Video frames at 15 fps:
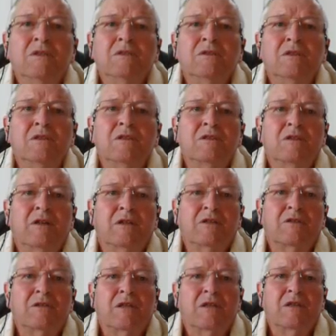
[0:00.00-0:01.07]
Things
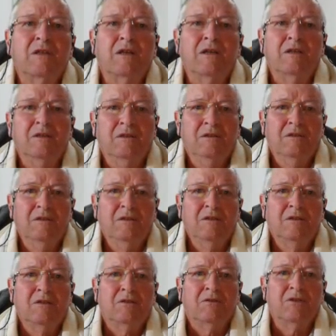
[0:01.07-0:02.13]
like Sunday,
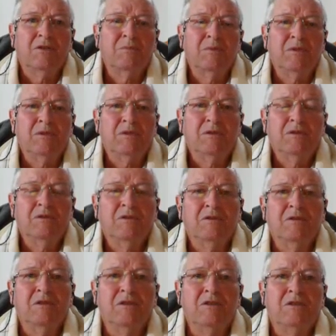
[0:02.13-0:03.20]
Christmas,
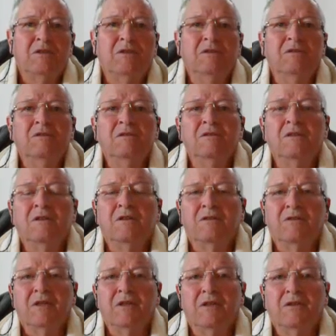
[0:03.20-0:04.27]
Easter, and a
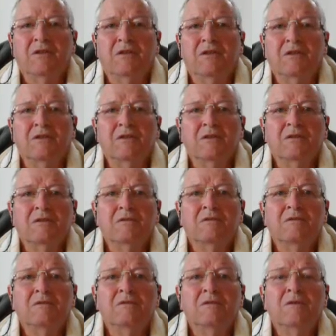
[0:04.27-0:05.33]
lot of other things.
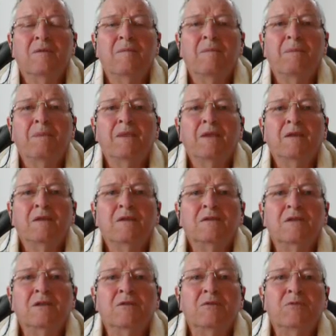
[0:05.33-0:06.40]

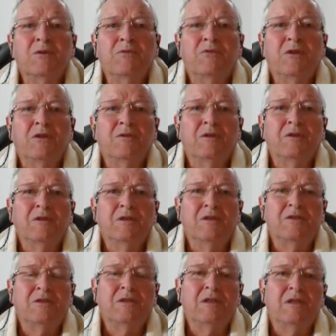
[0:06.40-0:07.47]
So if we're following
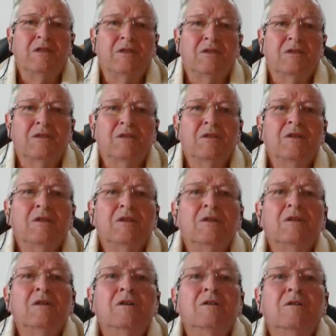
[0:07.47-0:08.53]
these things,
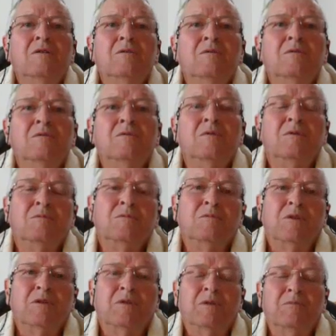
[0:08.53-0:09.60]
what,
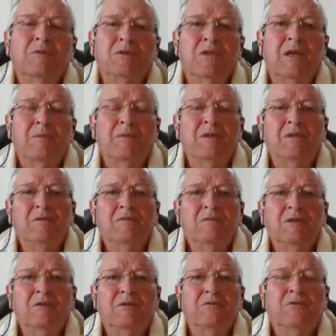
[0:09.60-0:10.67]
what what's happening?
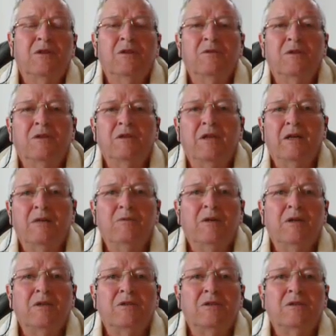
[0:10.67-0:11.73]
We're not following
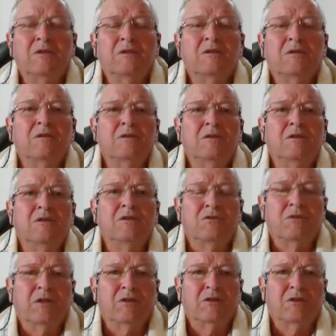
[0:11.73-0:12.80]
Yahweh's
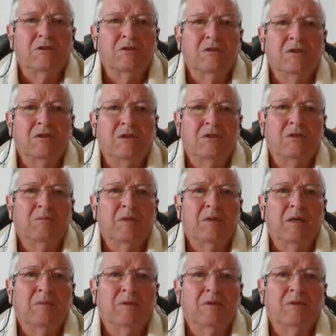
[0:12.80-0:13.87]
instructions, His
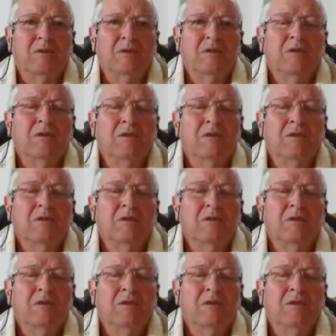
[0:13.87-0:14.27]
commandments.